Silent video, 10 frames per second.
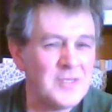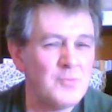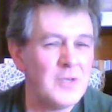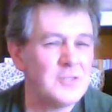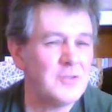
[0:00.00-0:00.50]
this
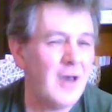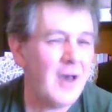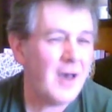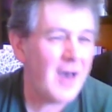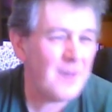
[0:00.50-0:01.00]
whets your
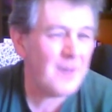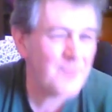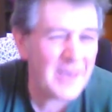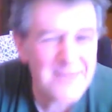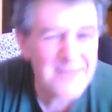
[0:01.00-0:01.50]

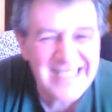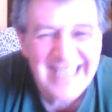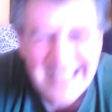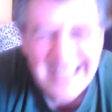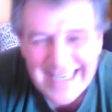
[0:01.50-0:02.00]

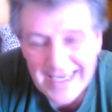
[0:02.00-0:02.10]
appetite